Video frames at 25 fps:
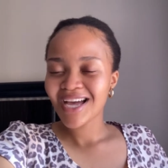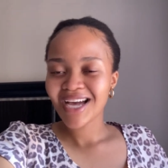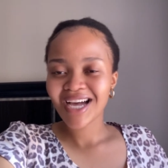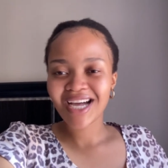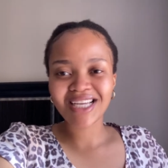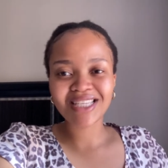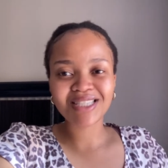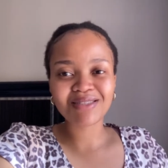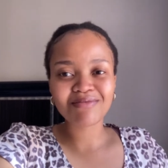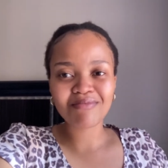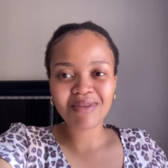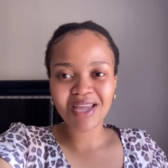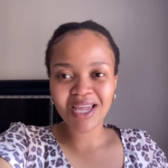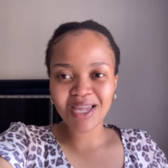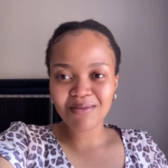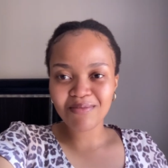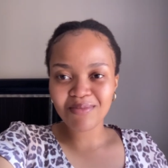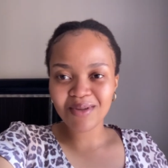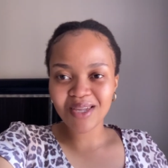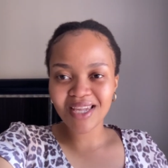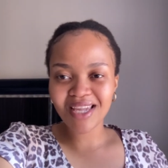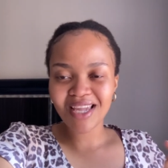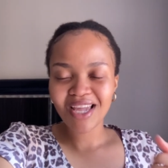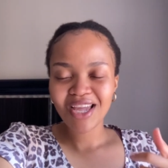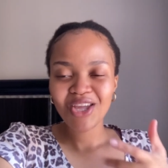because
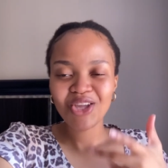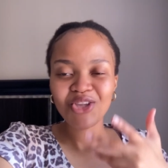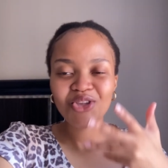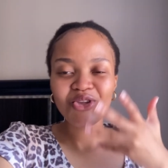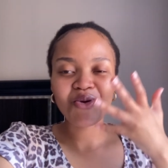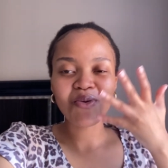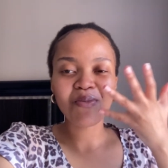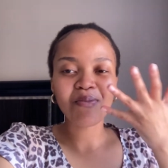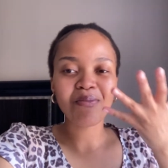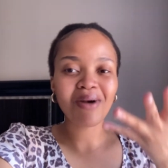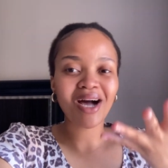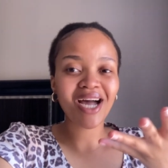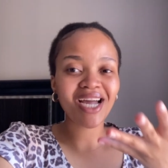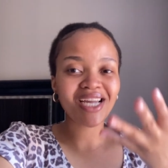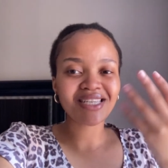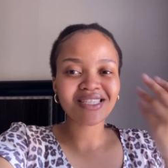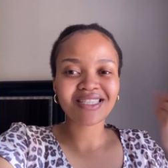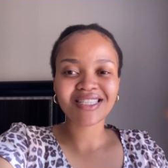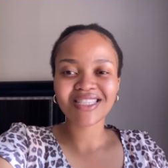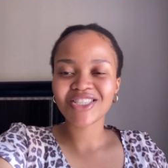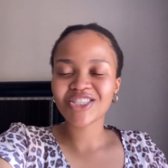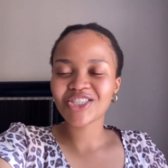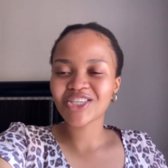maybe you might